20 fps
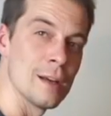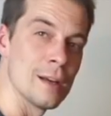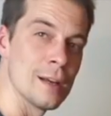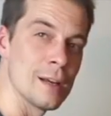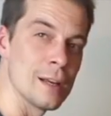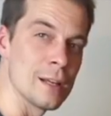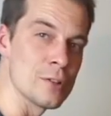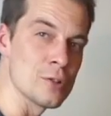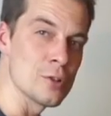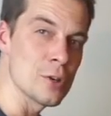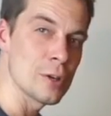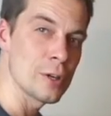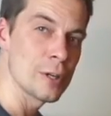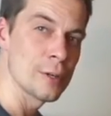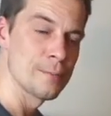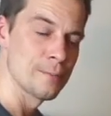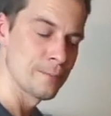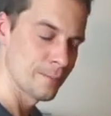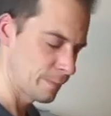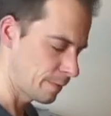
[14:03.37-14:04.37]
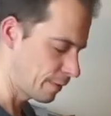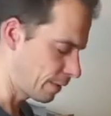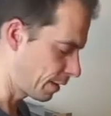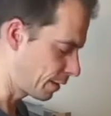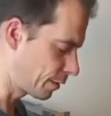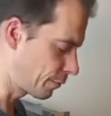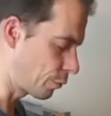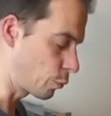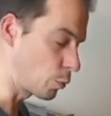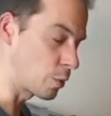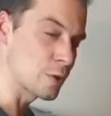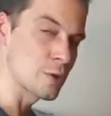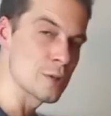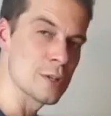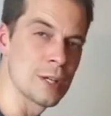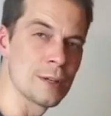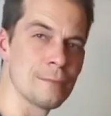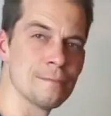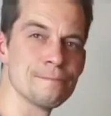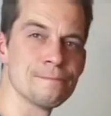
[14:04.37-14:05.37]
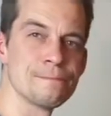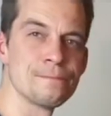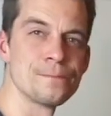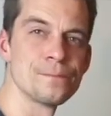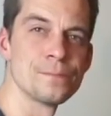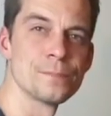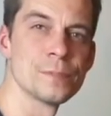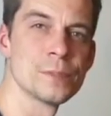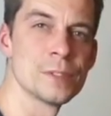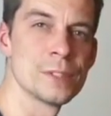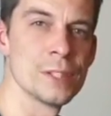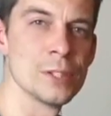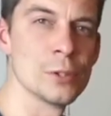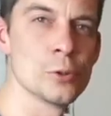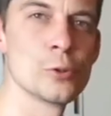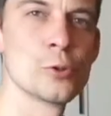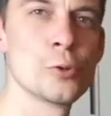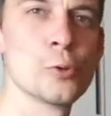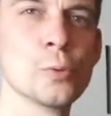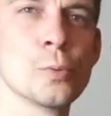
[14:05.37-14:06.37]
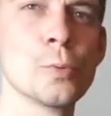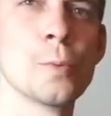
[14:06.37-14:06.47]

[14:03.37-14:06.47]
Enjoy. Thanks for watching. See you soon.